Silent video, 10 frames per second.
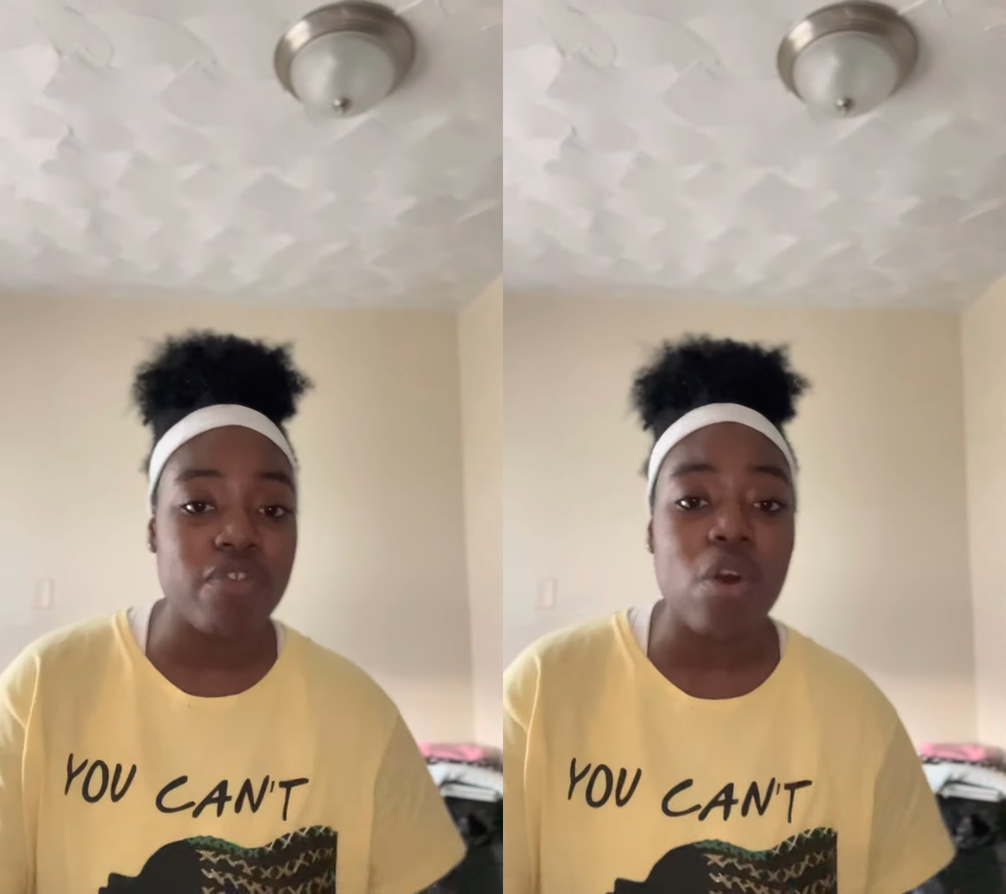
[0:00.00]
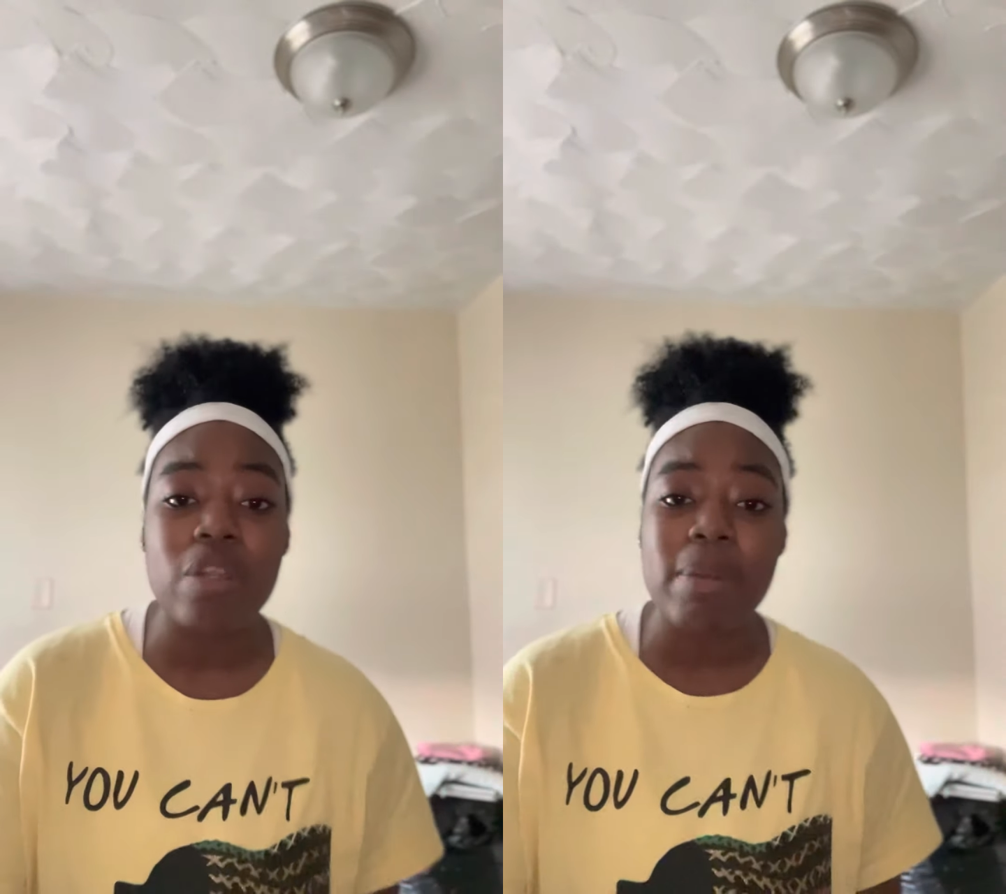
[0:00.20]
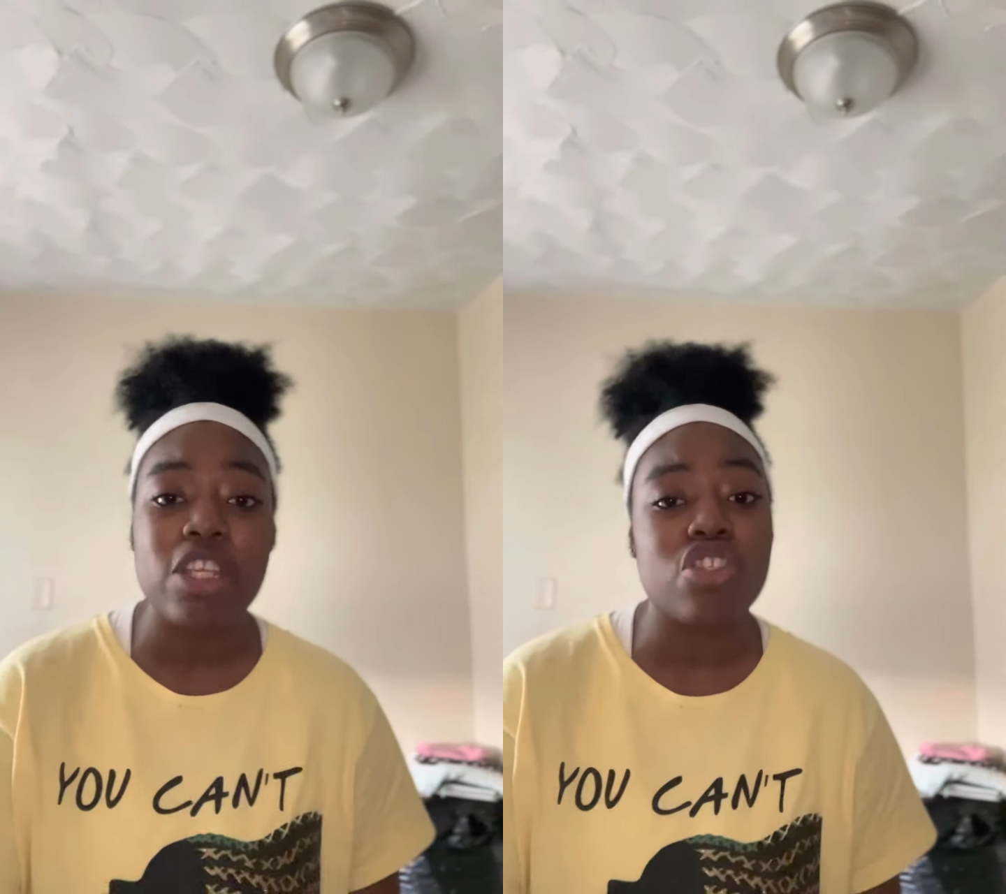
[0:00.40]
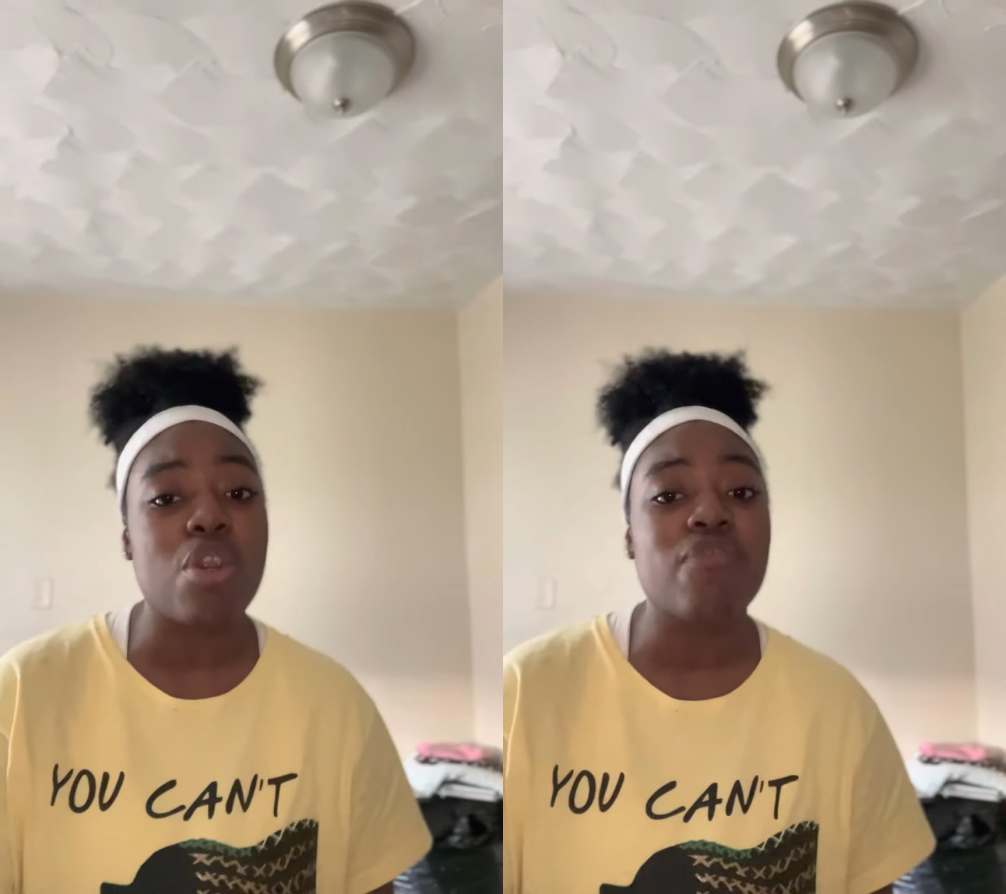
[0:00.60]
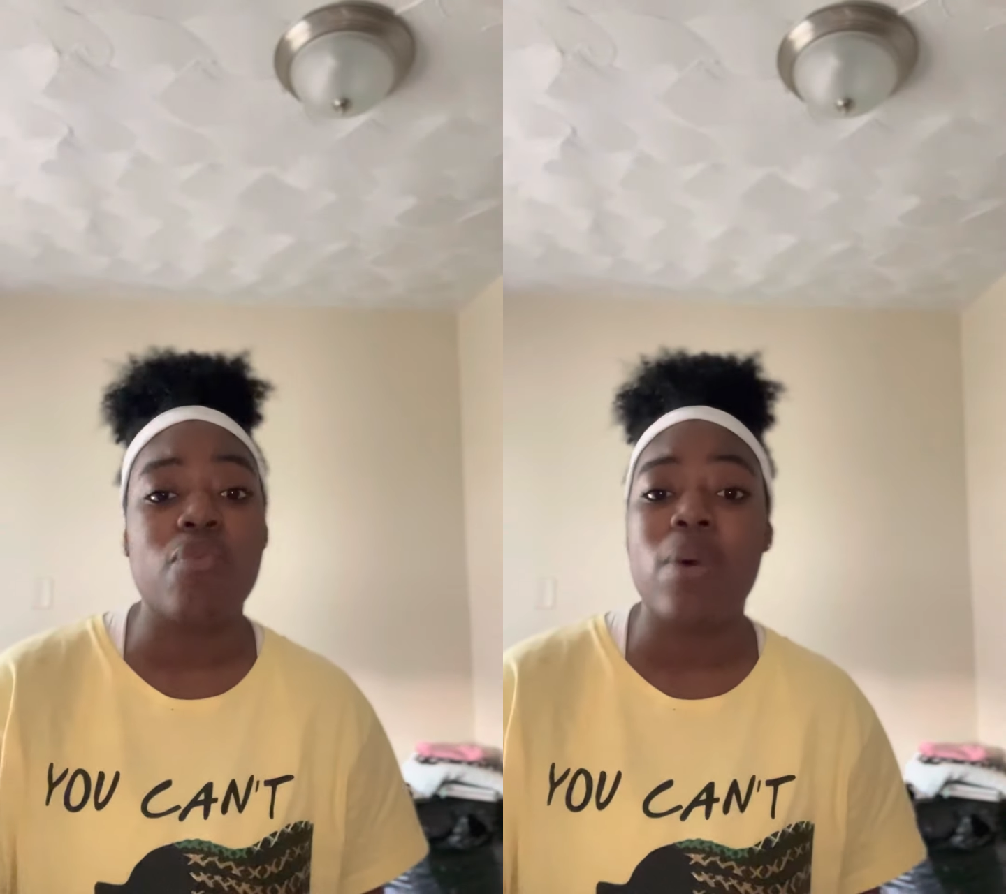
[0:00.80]
if you've only been to
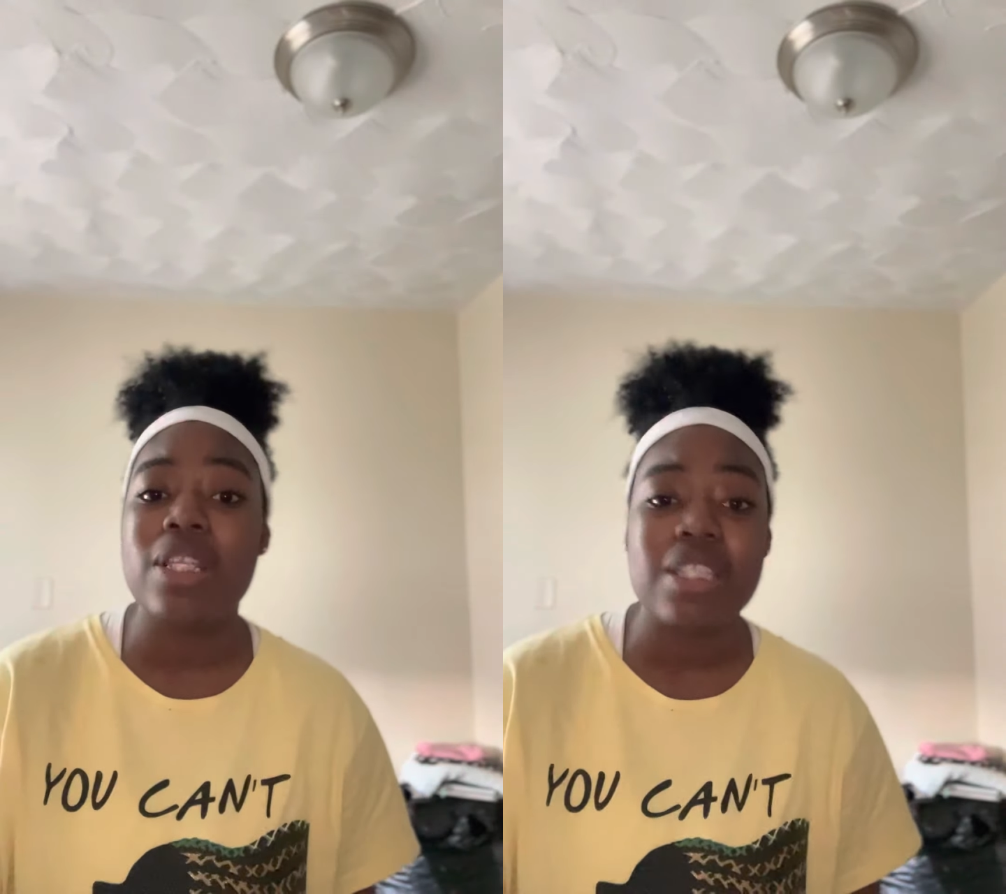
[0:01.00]
church for one